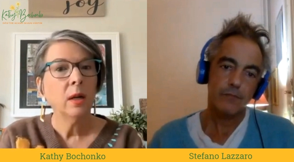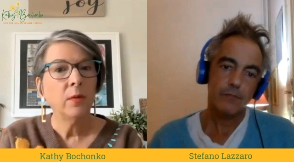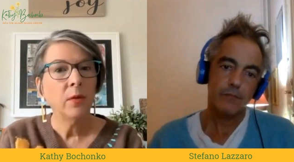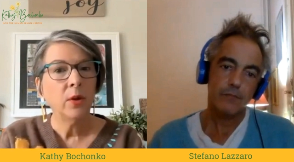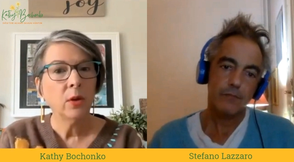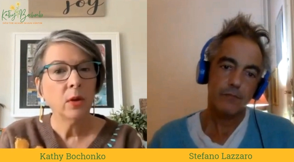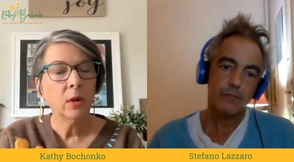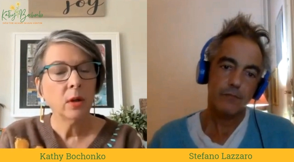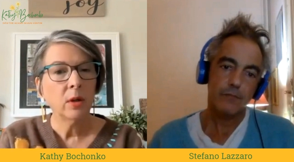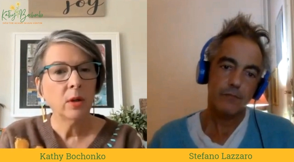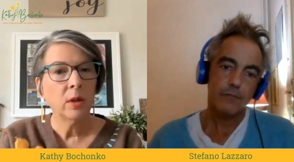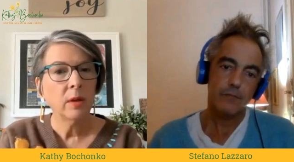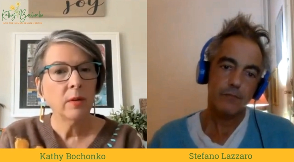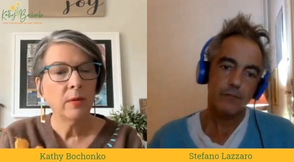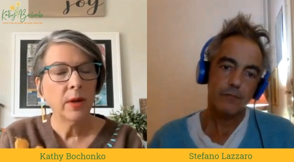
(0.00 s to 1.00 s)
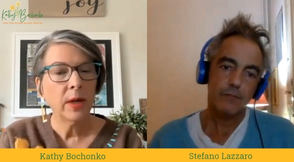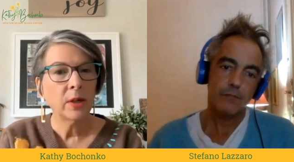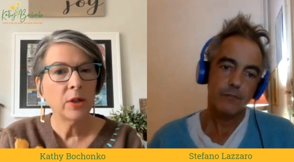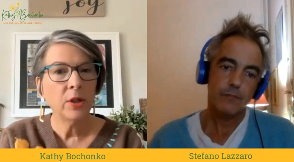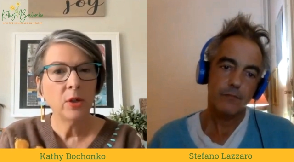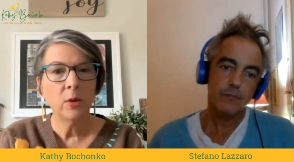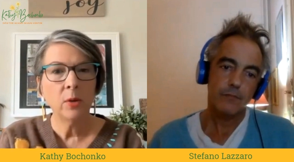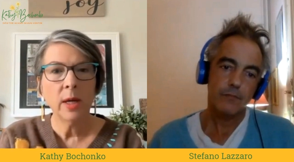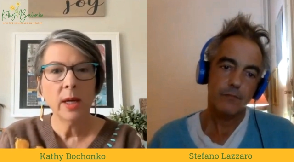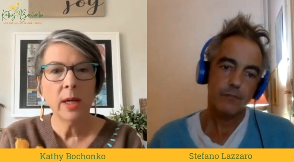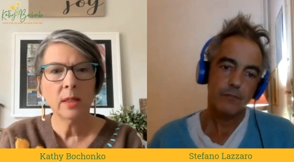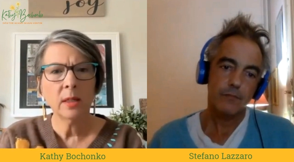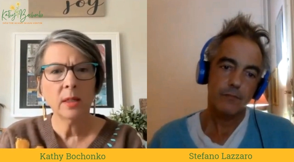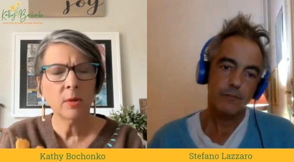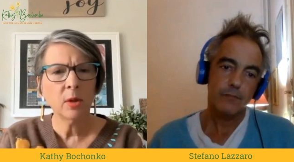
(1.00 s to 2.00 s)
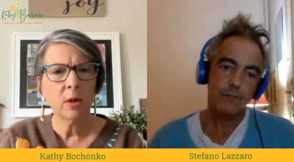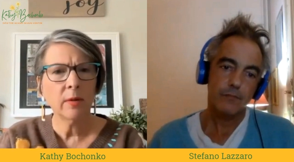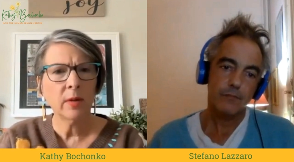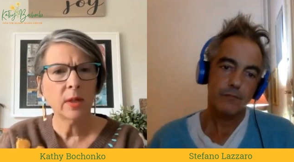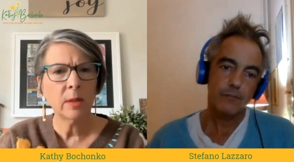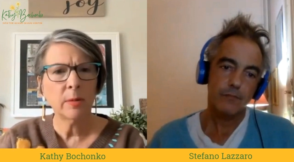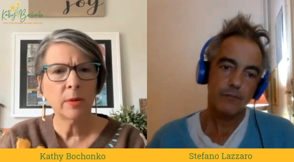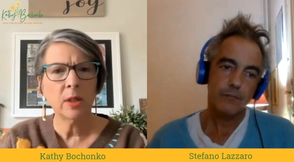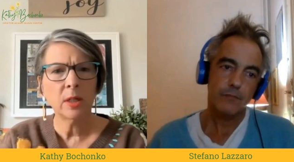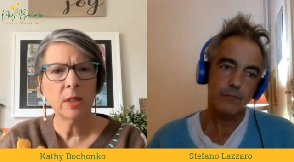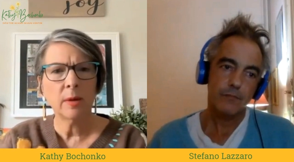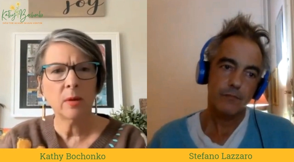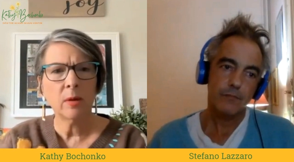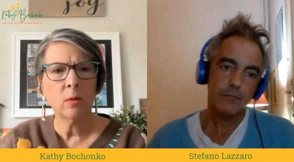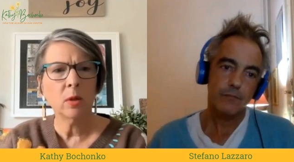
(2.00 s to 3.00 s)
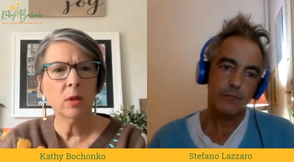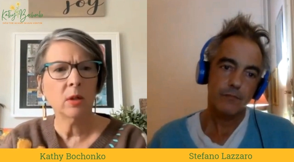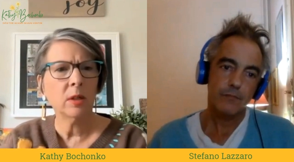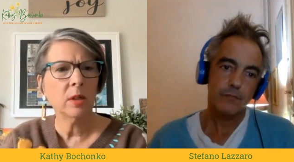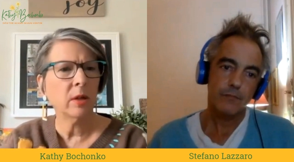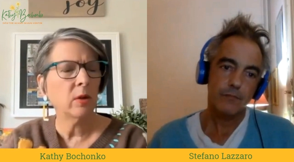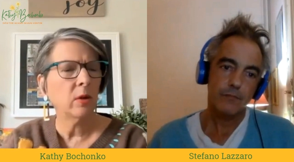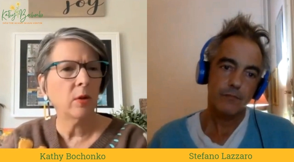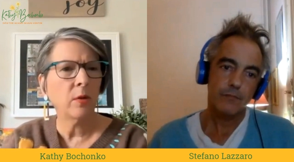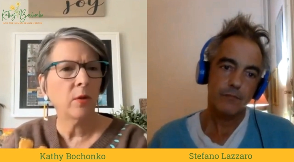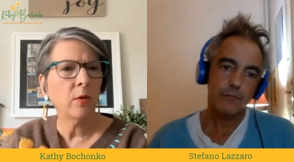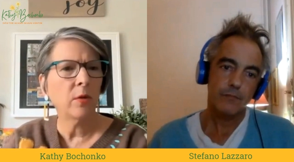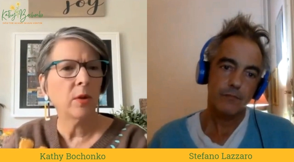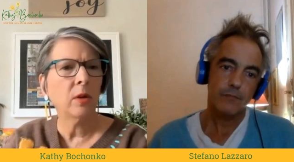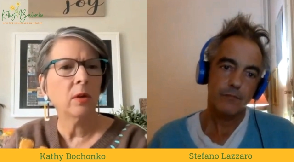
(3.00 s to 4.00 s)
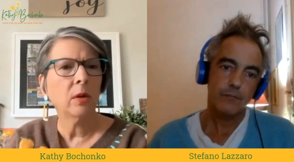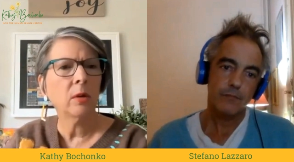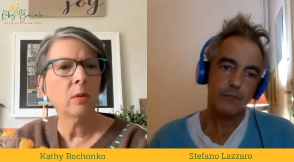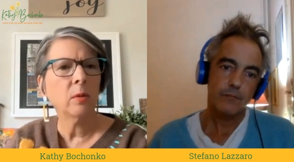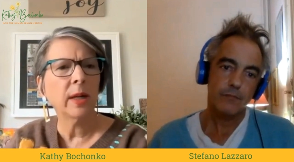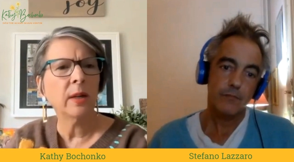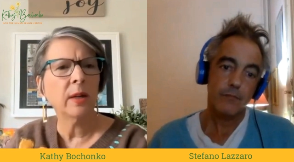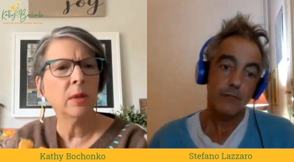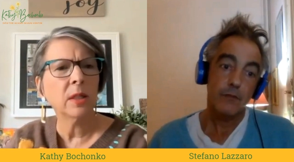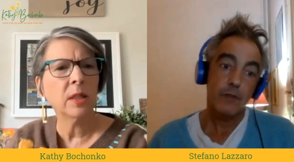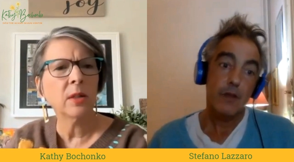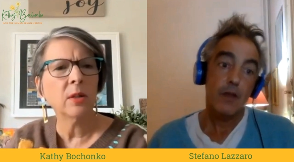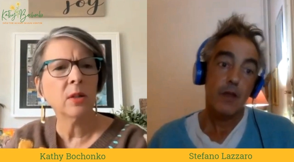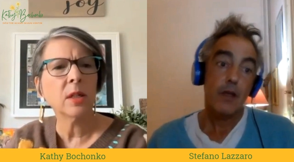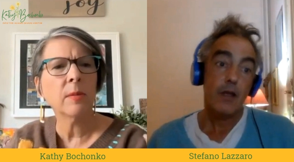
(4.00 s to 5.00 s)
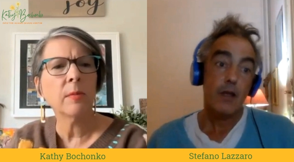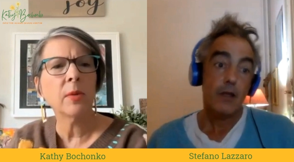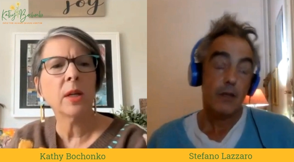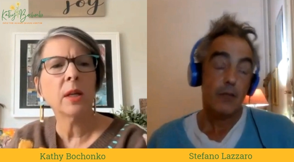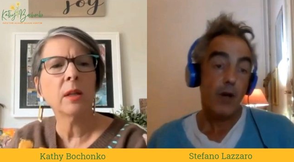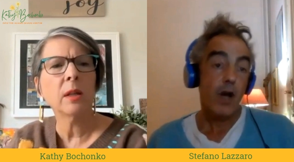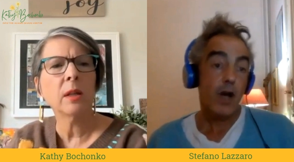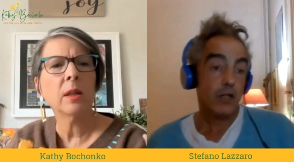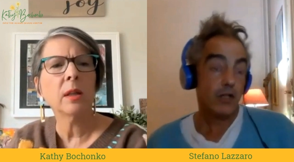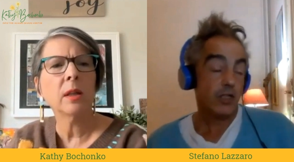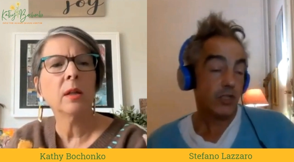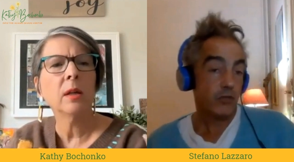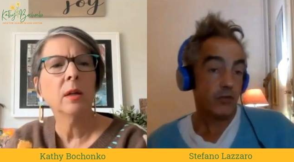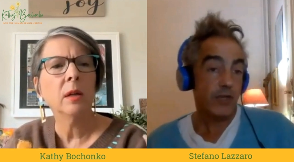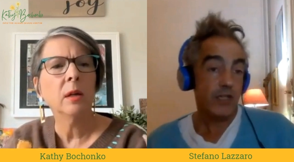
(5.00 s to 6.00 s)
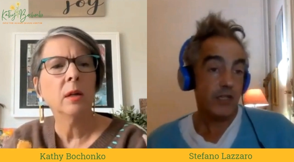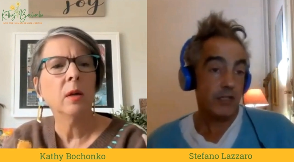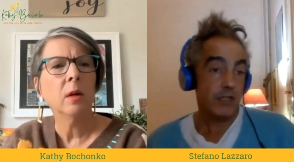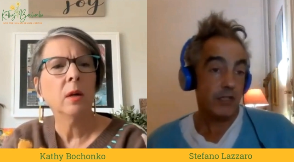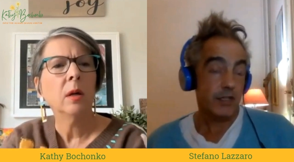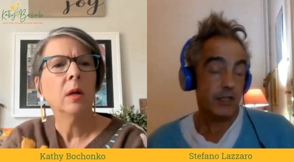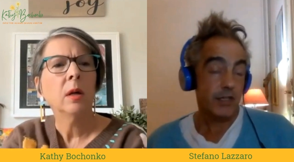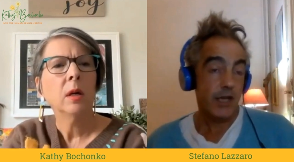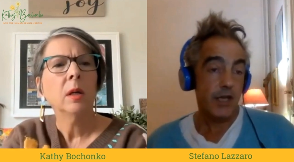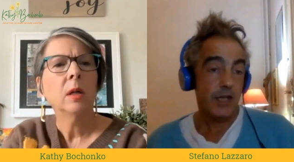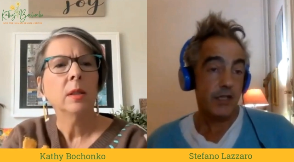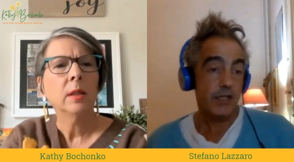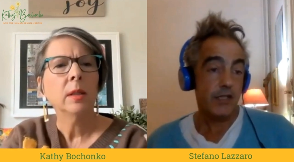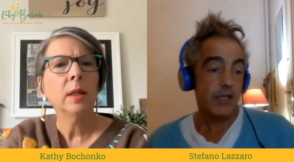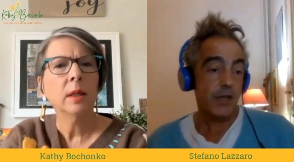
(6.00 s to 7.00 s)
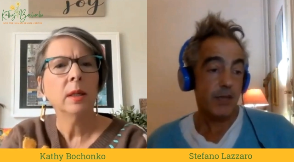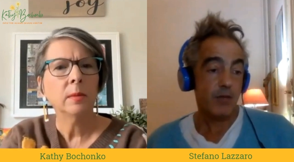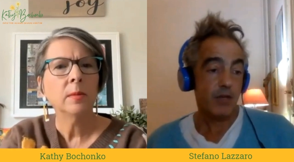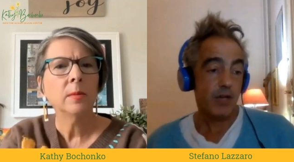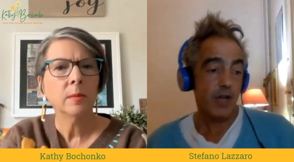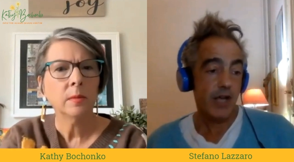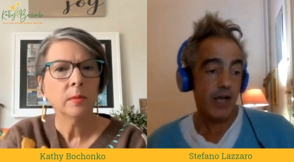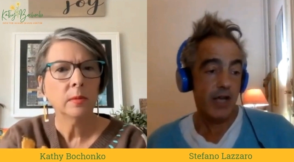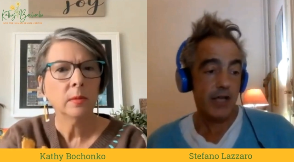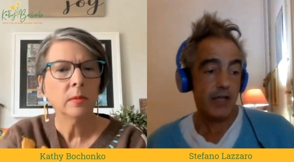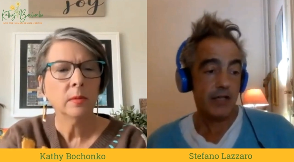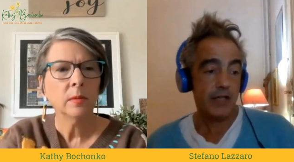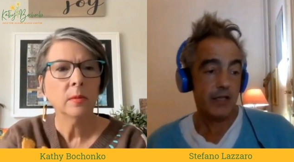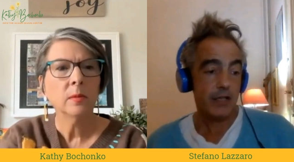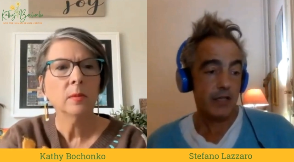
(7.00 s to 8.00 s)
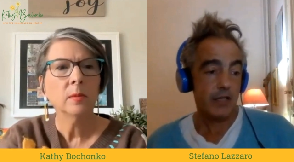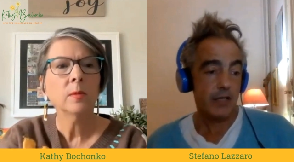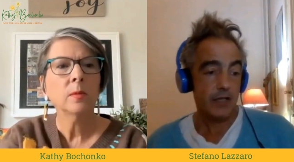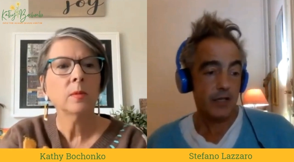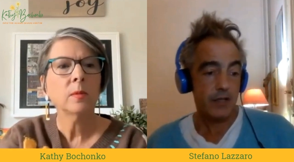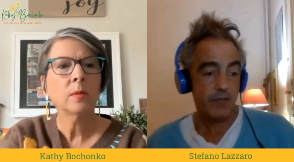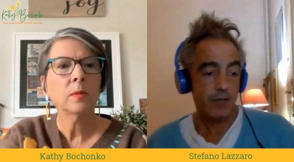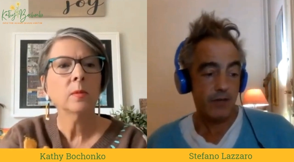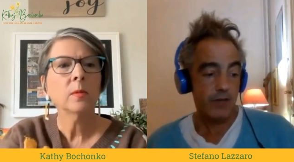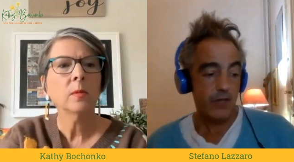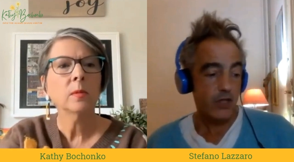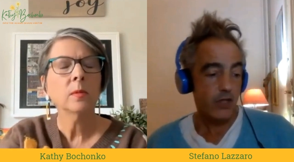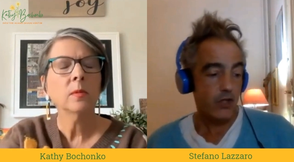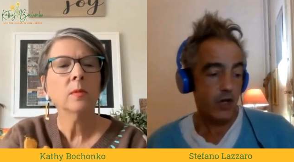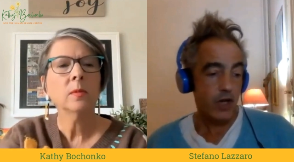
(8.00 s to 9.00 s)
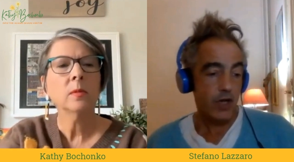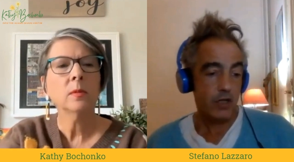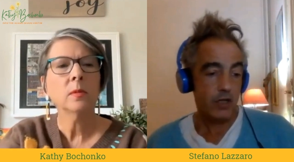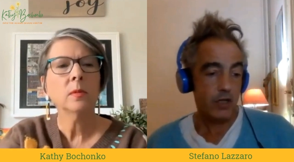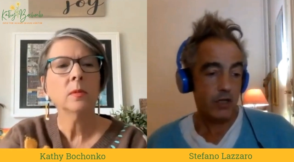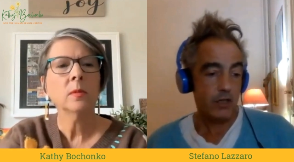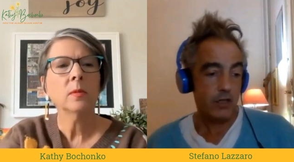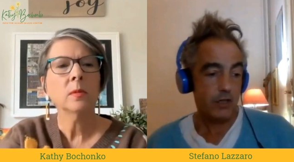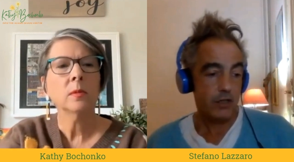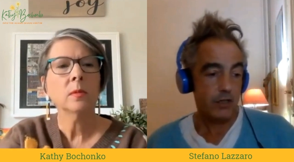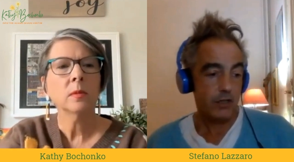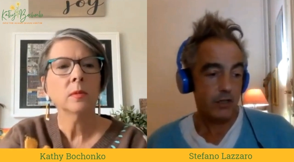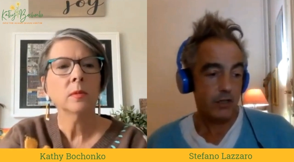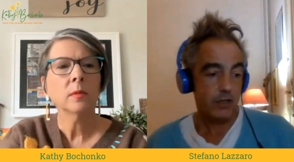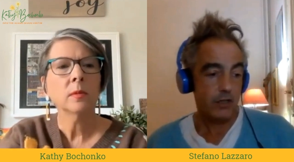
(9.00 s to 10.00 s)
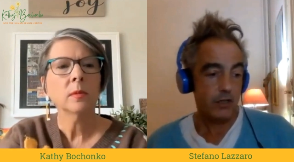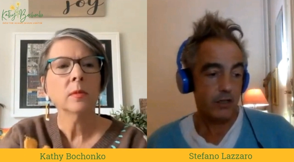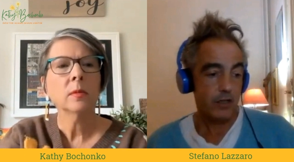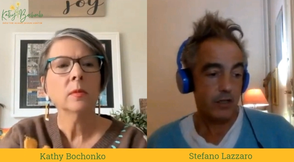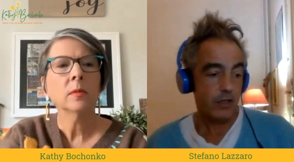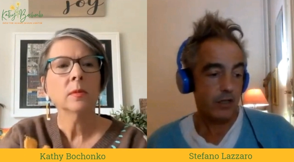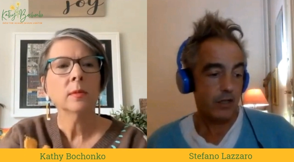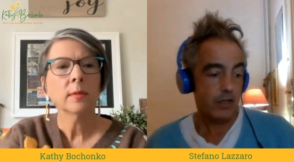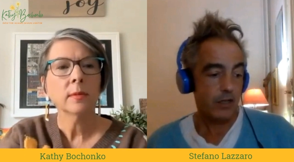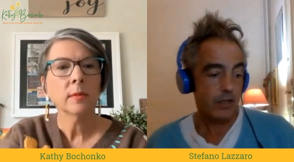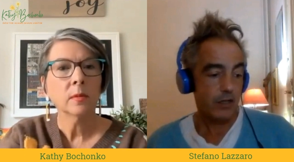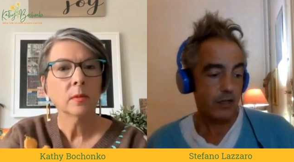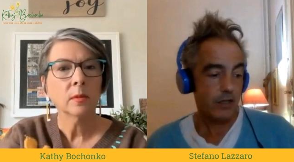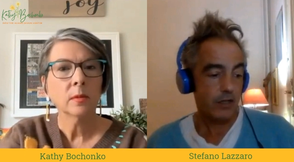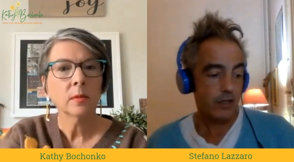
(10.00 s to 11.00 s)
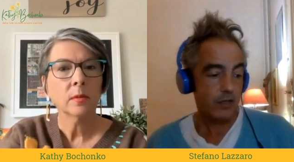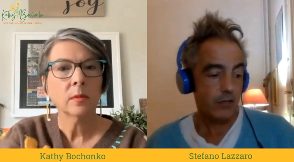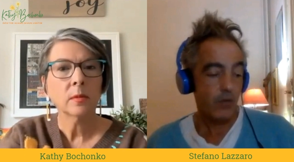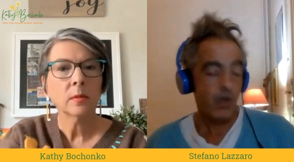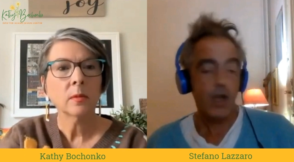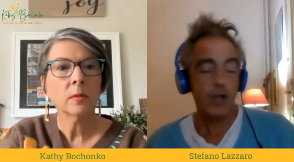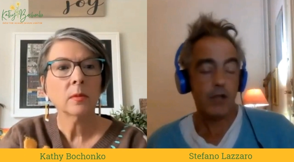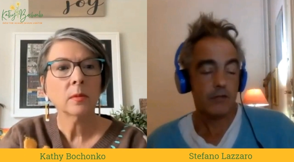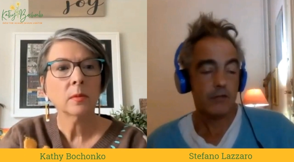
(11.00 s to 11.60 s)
Speaker 1: if you're in fact, you had some sort of experience about words. I don't know if you feel right. Wasn't there something? Well,
Speaker 2: just recently, yeah, this summer I had a very strong. Uh, well,